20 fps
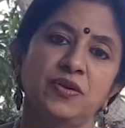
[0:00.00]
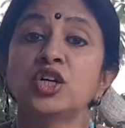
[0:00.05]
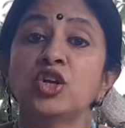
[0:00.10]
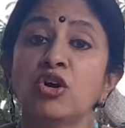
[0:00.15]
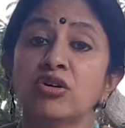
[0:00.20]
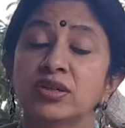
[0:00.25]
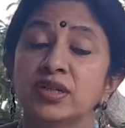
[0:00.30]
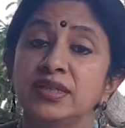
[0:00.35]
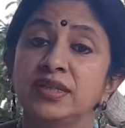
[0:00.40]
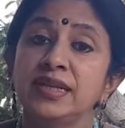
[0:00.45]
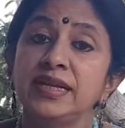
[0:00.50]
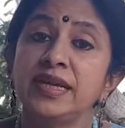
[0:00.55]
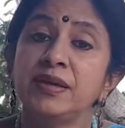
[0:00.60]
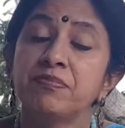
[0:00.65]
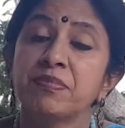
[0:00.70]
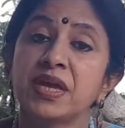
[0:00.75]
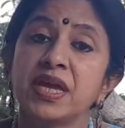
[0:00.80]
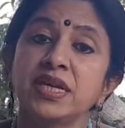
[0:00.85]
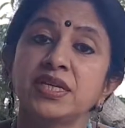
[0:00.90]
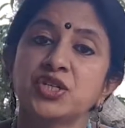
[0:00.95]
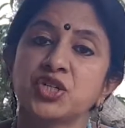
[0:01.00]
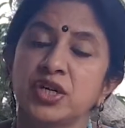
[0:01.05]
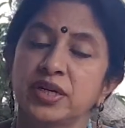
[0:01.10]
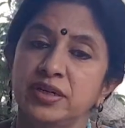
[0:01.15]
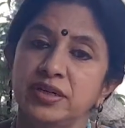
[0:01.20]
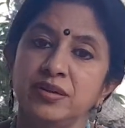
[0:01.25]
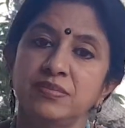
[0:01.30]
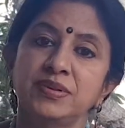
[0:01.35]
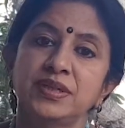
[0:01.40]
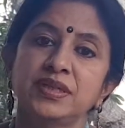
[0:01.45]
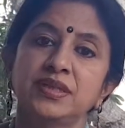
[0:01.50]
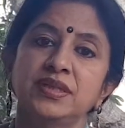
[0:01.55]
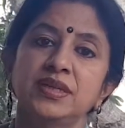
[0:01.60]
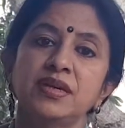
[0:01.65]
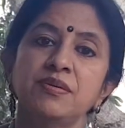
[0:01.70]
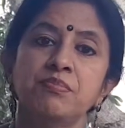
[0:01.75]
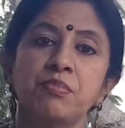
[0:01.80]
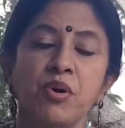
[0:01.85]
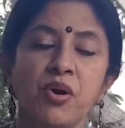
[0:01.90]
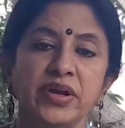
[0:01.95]
Dr. Dilip K.
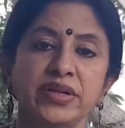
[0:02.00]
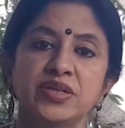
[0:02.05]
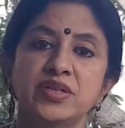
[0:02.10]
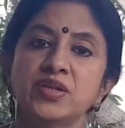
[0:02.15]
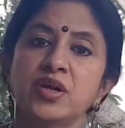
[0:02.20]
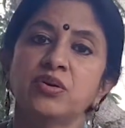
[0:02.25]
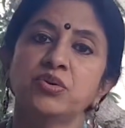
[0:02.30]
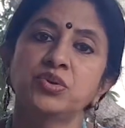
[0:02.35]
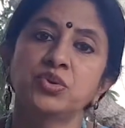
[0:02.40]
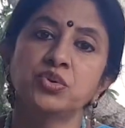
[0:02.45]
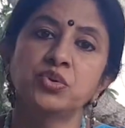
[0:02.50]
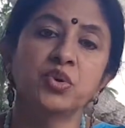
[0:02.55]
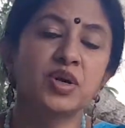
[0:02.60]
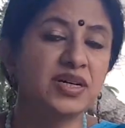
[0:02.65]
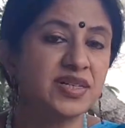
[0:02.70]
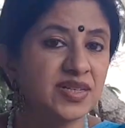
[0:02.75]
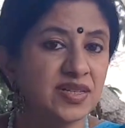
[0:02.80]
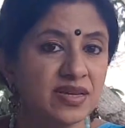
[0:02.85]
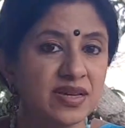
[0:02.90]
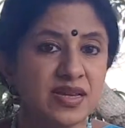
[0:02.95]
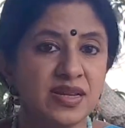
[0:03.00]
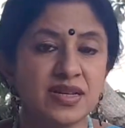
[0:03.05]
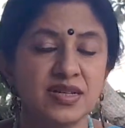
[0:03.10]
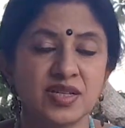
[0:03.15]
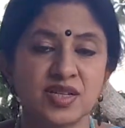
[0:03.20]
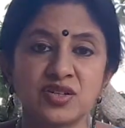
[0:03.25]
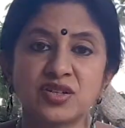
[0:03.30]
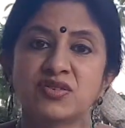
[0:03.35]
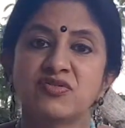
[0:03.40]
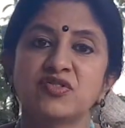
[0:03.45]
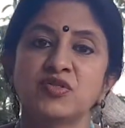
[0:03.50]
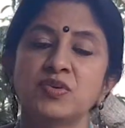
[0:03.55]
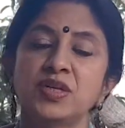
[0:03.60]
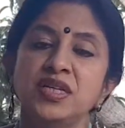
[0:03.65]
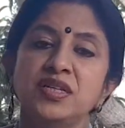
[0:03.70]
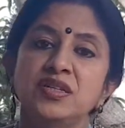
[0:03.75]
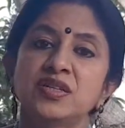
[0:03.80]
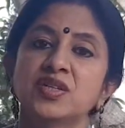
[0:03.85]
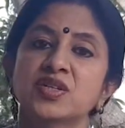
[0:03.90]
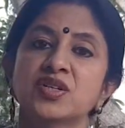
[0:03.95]
Chakrabarty points out to a serious rift
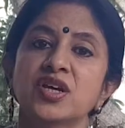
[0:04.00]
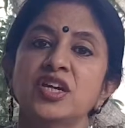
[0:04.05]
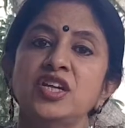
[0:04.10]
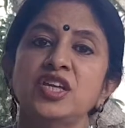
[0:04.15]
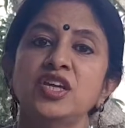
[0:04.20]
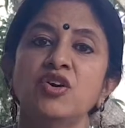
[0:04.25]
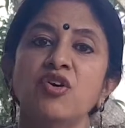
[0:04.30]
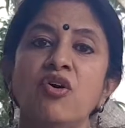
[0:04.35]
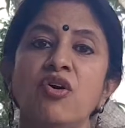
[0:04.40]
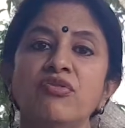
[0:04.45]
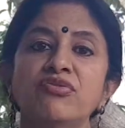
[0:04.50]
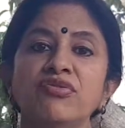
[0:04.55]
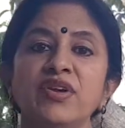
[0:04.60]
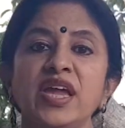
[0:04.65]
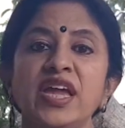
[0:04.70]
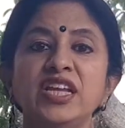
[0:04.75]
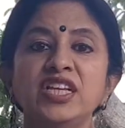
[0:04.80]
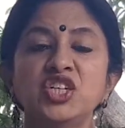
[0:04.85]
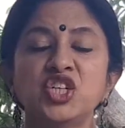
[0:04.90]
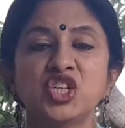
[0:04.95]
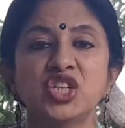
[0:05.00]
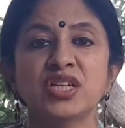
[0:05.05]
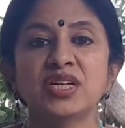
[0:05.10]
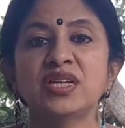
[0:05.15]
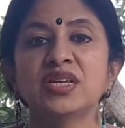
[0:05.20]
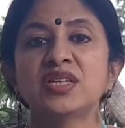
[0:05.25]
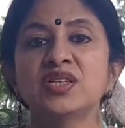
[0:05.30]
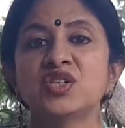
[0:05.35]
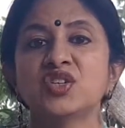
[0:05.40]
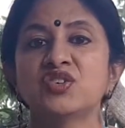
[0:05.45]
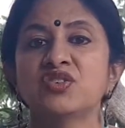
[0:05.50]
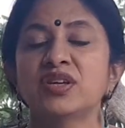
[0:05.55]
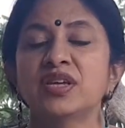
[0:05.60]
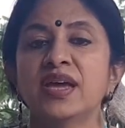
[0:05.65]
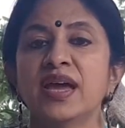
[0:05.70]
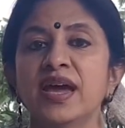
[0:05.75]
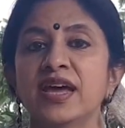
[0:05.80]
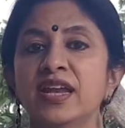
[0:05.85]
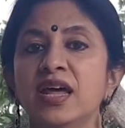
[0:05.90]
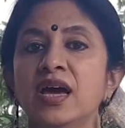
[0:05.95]
in the study of ancient history
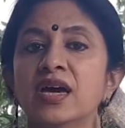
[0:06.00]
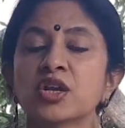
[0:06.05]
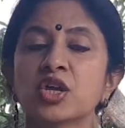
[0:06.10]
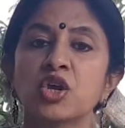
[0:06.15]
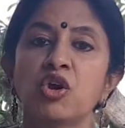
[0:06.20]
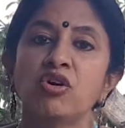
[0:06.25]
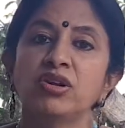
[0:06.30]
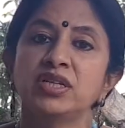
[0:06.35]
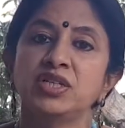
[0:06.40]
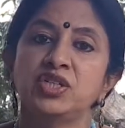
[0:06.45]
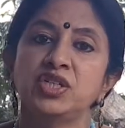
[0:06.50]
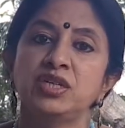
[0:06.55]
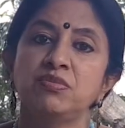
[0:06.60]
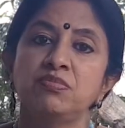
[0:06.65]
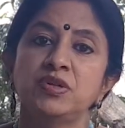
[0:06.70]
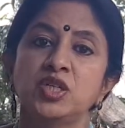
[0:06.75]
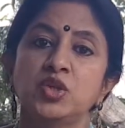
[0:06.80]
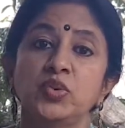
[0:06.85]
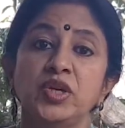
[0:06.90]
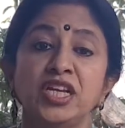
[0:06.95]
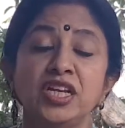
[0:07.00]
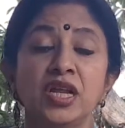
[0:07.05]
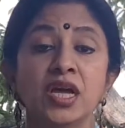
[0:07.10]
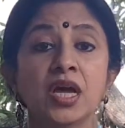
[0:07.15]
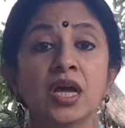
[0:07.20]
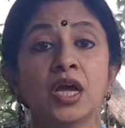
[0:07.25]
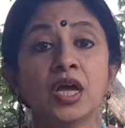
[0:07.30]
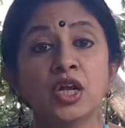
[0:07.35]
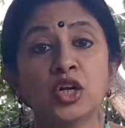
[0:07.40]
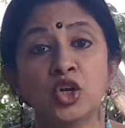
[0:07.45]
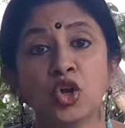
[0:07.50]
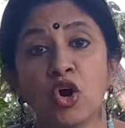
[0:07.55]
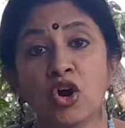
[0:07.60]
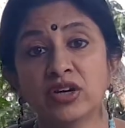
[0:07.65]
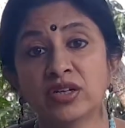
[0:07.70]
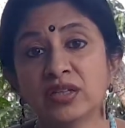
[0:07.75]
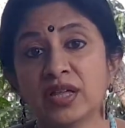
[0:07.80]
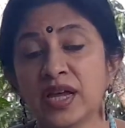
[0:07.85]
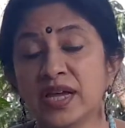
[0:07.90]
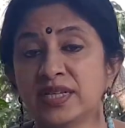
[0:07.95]
and archaeology between
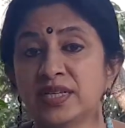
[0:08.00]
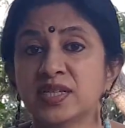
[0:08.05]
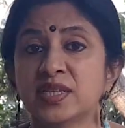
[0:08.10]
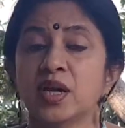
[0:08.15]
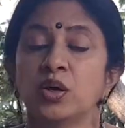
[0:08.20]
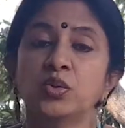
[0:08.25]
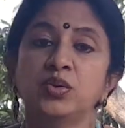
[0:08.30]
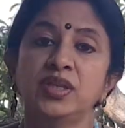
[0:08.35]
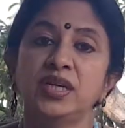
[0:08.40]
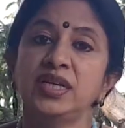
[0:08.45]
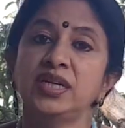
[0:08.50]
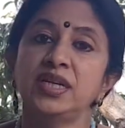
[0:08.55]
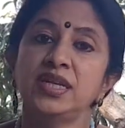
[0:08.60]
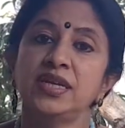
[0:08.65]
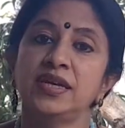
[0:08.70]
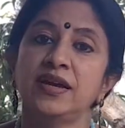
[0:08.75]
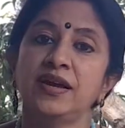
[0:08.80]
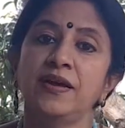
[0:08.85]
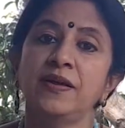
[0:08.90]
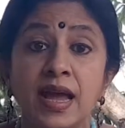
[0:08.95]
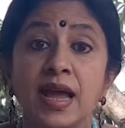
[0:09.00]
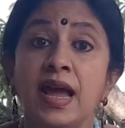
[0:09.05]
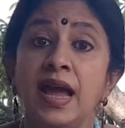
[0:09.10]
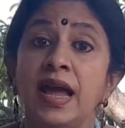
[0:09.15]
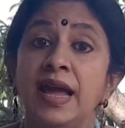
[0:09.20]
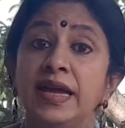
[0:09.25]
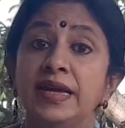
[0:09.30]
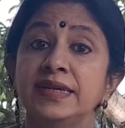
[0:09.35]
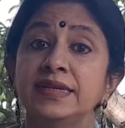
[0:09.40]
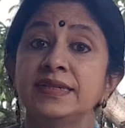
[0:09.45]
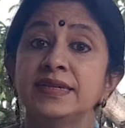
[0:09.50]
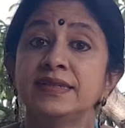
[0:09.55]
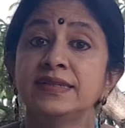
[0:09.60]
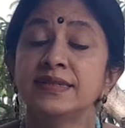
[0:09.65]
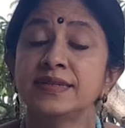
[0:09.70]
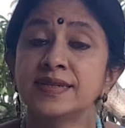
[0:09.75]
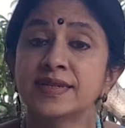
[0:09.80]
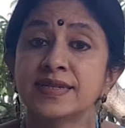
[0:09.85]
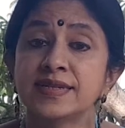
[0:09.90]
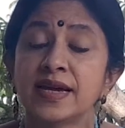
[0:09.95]
North and South India, and
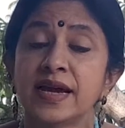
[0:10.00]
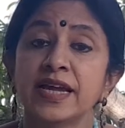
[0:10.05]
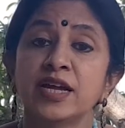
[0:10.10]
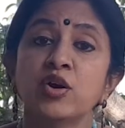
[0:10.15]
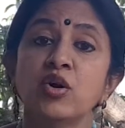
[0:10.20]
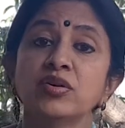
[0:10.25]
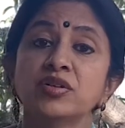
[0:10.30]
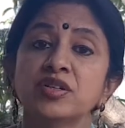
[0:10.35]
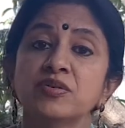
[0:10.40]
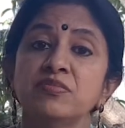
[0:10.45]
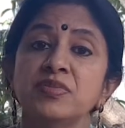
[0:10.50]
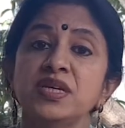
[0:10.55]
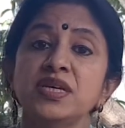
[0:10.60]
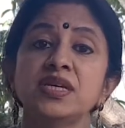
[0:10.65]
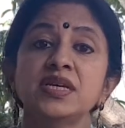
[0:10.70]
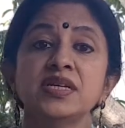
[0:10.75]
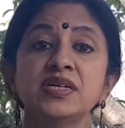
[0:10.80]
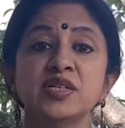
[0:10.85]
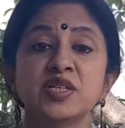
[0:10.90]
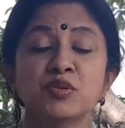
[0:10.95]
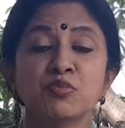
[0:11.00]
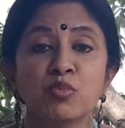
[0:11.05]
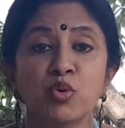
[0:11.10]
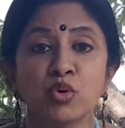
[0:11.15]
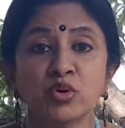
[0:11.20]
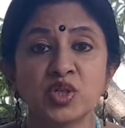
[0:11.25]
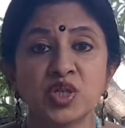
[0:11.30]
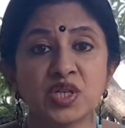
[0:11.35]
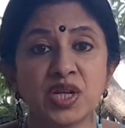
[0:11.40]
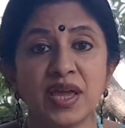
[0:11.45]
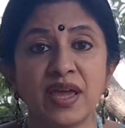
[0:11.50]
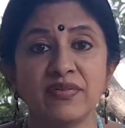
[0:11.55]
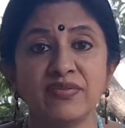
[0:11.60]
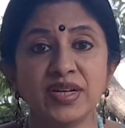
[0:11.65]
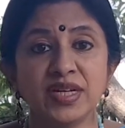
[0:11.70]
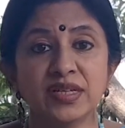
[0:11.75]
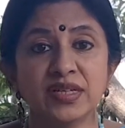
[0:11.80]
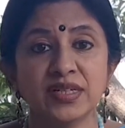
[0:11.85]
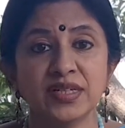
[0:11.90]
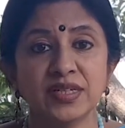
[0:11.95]
this dichotomy is most
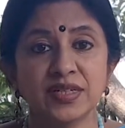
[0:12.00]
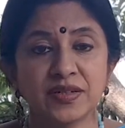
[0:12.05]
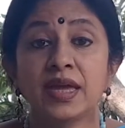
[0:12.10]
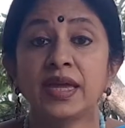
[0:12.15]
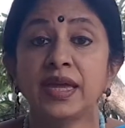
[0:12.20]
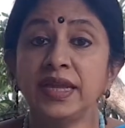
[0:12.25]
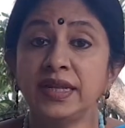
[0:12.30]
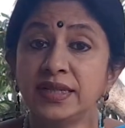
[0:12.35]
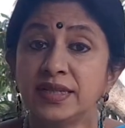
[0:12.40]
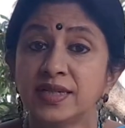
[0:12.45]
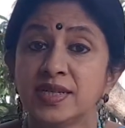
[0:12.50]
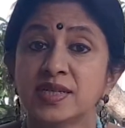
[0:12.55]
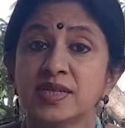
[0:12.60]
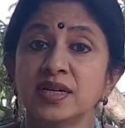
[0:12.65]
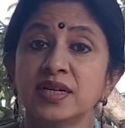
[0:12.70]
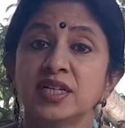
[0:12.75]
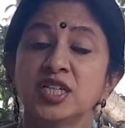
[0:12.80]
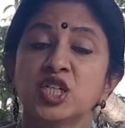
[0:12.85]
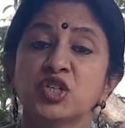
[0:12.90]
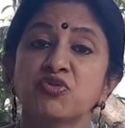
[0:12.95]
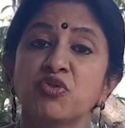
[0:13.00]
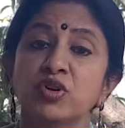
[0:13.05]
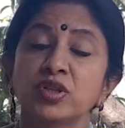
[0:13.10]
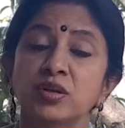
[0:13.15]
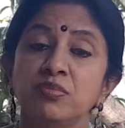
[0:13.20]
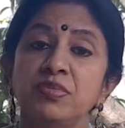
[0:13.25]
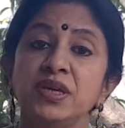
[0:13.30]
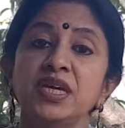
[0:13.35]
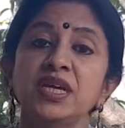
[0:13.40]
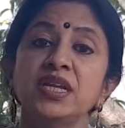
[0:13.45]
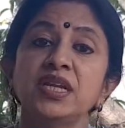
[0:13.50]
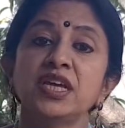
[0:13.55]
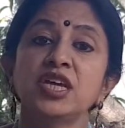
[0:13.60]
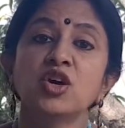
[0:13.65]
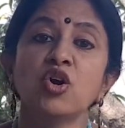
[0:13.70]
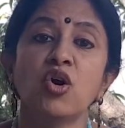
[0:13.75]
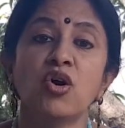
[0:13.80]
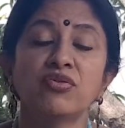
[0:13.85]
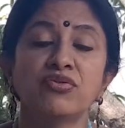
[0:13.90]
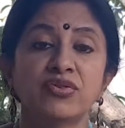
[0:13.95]
evident in the search for the beginning
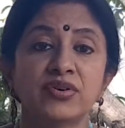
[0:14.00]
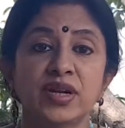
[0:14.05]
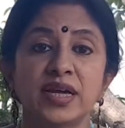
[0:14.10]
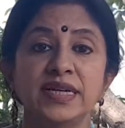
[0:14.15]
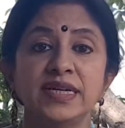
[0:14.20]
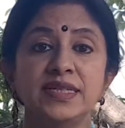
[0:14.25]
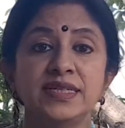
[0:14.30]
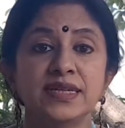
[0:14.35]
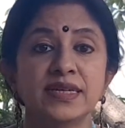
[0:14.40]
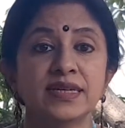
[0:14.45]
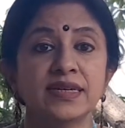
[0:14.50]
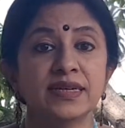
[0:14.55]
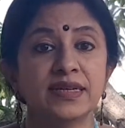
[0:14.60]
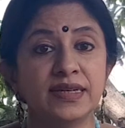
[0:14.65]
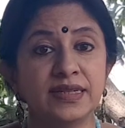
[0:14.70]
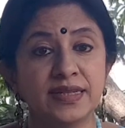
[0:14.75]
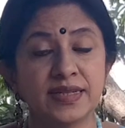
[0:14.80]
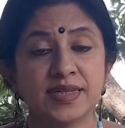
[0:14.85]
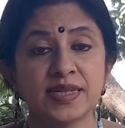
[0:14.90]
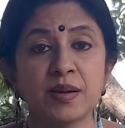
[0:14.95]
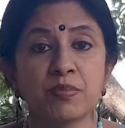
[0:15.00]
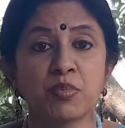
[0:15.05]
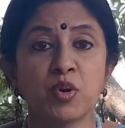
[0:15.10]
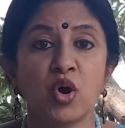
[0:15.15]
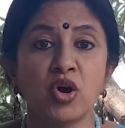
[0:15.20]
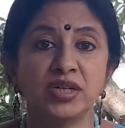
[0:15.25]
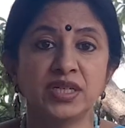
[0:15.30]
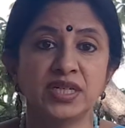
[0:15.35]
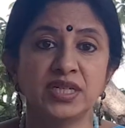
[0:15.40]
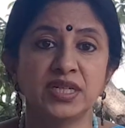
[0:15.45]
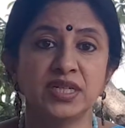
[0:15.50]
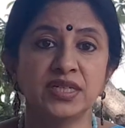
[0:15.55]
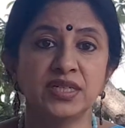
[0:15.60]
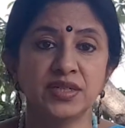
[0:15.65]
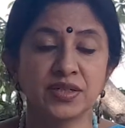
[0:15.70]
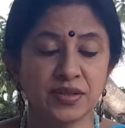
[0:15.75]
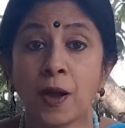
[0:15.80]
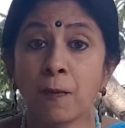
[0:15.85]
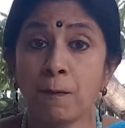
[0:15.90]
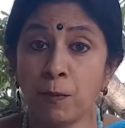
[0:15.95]
of writing in the subcontinent,
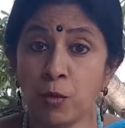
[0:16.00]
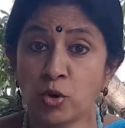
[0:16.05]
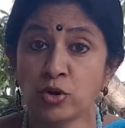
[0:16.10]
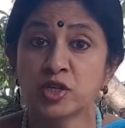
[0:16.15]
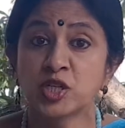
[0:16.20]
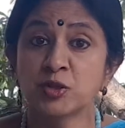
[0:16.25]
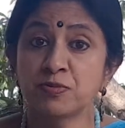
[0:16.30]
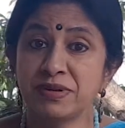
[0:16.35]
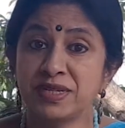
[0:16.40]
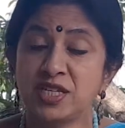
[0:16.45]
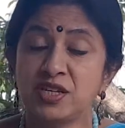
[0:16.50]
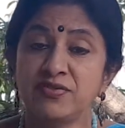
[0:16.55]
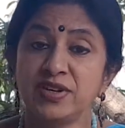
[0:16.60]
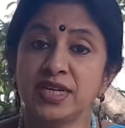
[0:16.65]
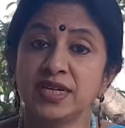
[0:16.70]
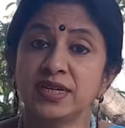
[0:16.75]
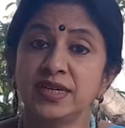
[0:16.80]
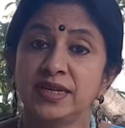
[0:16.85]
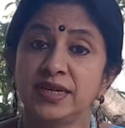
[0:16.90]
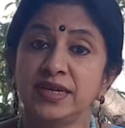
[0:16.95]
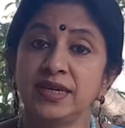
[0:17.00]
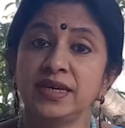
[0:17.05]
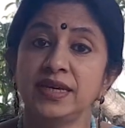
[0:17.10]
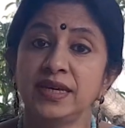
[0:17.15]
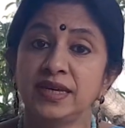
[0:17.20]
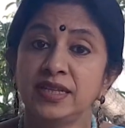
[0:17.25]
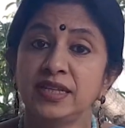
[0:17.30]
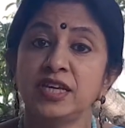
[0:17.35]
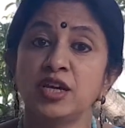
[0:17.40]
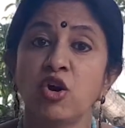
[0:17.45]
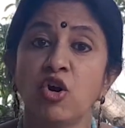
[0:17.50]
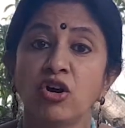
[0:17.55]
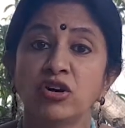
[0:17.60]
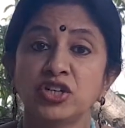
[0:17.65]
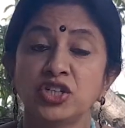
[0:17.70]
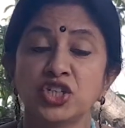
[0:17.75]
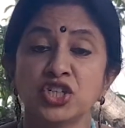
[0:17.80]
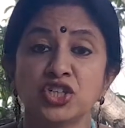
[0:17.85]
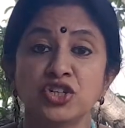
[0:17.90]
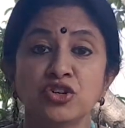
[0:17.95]
more specifically in the
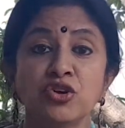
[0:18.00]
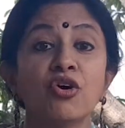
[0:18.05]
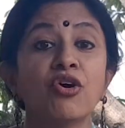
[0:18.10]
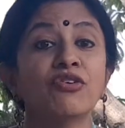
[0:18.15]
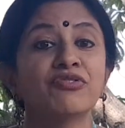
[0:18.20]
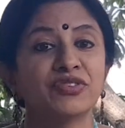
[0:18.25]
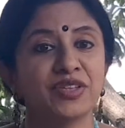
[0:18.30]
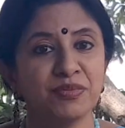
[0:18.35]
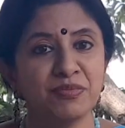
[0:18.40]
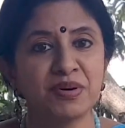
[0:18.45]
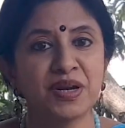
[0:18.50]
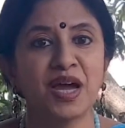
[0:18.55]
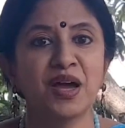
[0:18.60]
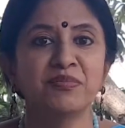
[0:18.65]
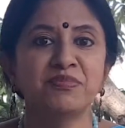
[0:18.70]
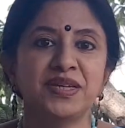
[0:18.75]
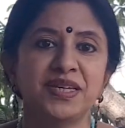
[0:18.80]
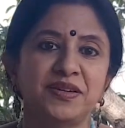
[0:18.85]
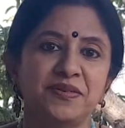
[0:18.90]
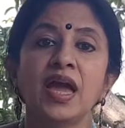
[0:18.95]
origin of the Brahmi.